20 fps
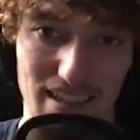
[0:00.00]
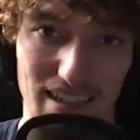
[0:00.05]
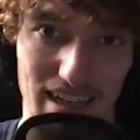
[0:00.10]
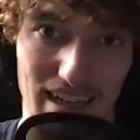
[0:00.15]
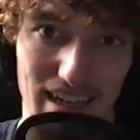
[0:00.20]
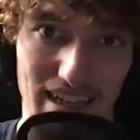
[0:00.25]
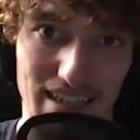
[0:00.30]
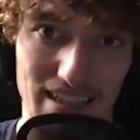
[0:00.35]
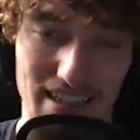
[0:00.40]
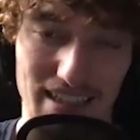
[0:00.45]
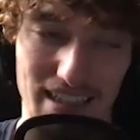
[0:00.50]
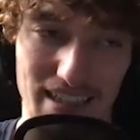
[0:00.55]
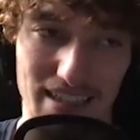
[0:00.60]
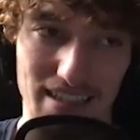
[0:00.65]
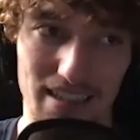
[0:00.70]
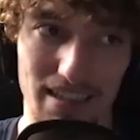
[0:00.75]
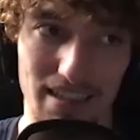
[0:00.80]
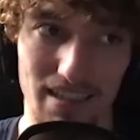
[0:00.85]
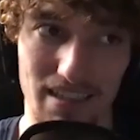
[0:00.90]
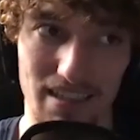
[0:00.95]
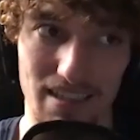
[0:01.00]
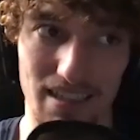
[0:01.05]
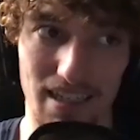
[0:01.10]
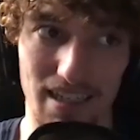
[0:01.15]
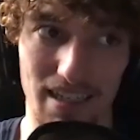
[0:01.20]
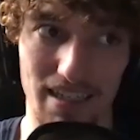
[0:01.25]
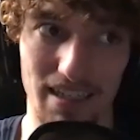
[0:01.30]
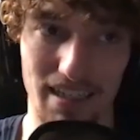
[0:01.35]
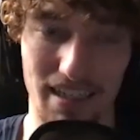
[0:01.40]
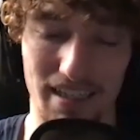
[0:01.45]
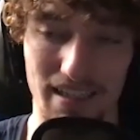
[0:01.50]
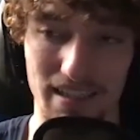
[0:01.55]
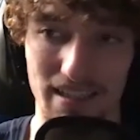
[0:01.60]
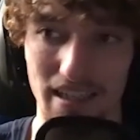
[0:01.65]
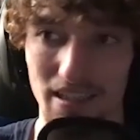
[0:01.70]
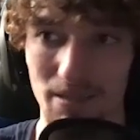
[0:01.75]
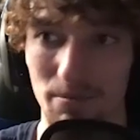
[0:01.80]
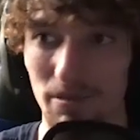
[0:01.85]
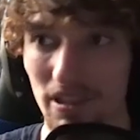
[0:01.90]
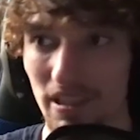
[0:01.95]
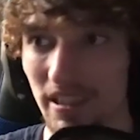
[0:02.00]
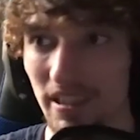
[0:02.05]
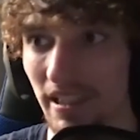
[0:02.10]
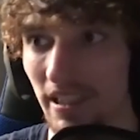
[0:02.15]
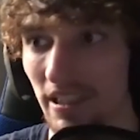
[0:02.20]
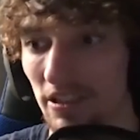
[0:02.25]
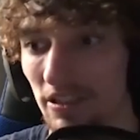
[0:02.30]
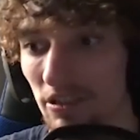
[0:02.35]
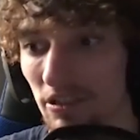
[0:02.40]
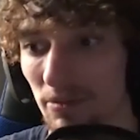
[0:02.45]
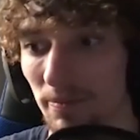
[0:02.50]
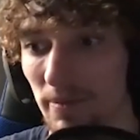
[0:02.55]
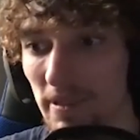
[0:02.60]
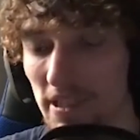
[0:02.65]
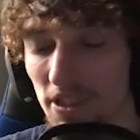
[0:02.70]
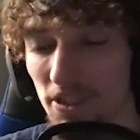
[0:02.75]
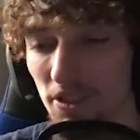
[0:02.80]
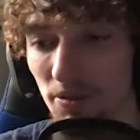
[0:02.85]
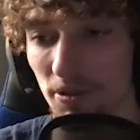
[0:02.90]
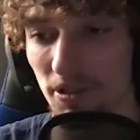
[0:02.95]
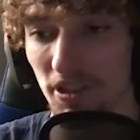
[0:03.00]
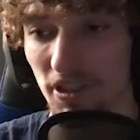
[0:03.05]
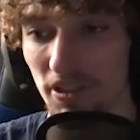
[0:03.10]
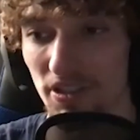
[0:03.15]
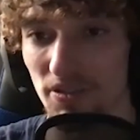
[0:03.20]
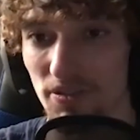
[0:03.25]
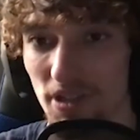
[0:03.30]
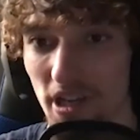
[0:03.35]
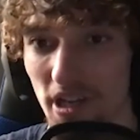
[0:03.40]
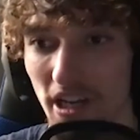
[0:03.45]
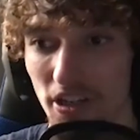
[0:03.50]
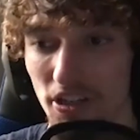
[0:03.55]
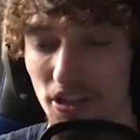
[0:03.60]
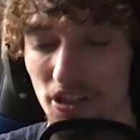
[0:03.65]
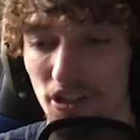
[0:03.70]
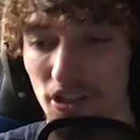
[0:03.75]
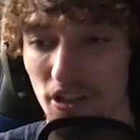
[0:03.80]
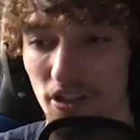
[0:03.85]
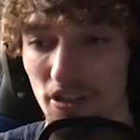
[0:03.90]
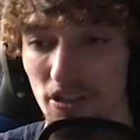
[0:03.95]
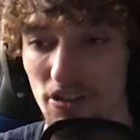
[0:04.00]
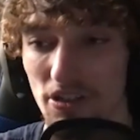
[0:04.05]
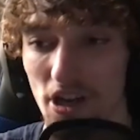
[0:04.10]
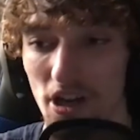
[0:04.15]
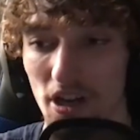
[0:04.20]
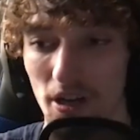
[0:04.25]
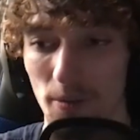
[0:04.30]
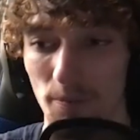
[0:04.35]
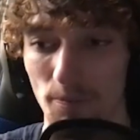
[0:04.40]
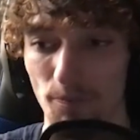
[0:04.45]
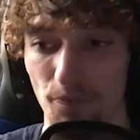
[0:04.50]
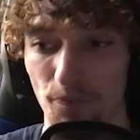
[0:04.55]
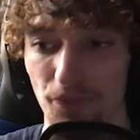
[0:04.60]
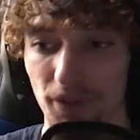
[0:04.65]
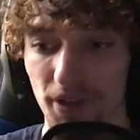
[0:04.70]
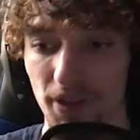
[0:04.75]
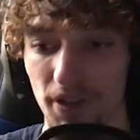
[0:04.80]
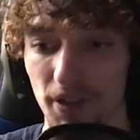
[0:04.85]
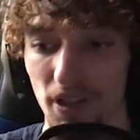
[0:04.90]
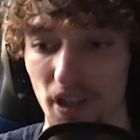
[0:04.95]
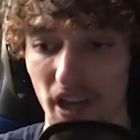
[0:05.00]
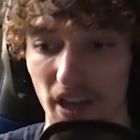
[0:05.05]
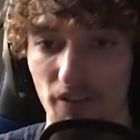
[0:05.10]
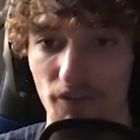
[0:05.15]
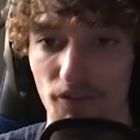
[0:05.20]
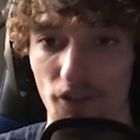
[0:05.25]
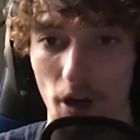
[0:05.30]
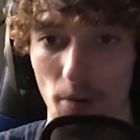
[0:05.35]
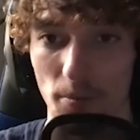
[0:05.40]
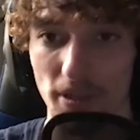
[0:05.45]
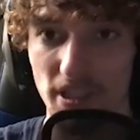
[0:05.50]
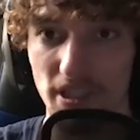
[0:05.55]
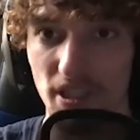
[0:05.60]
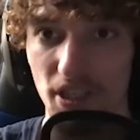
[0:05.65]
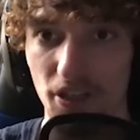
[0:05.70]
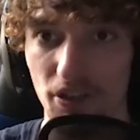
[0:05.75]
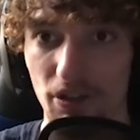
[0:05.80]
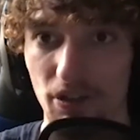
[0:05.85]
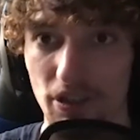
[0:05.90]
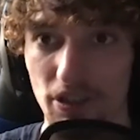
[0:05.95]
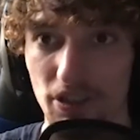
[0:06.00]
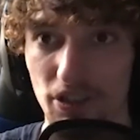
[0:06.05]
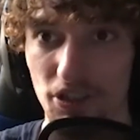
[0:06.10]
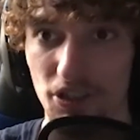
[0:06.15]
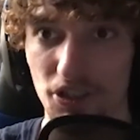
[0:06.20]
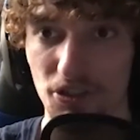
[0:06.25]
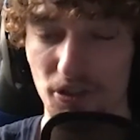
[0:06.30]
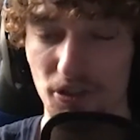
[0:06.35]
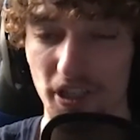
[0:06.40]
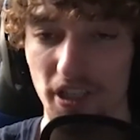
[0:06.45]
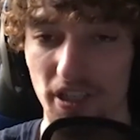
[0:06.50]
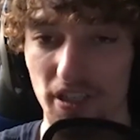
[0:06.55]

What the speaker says: I had to get this. I desperately needed toothpaste, so I went to this Asian pharmacy across the street.